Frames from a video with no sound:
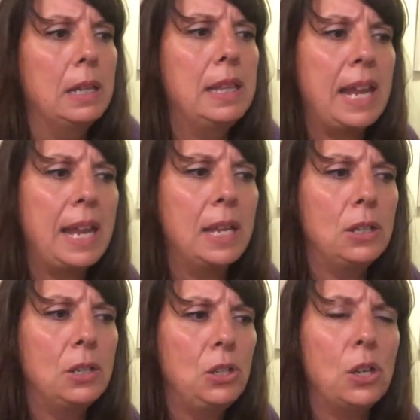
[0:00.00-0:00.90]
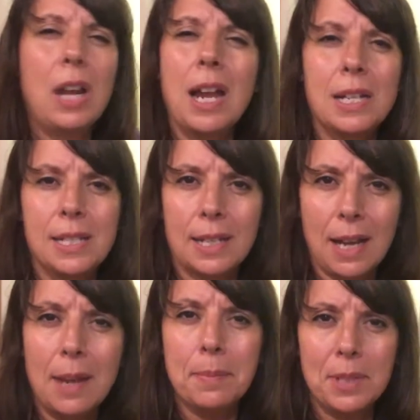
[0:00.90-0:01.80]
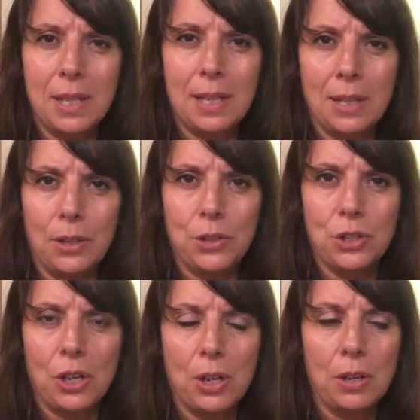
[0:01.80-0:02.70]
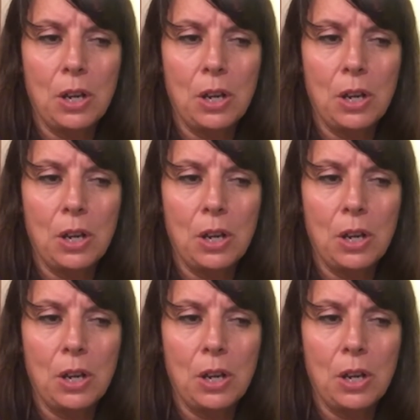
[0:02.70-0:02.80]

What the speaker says: then you kind of succumb to the illusion.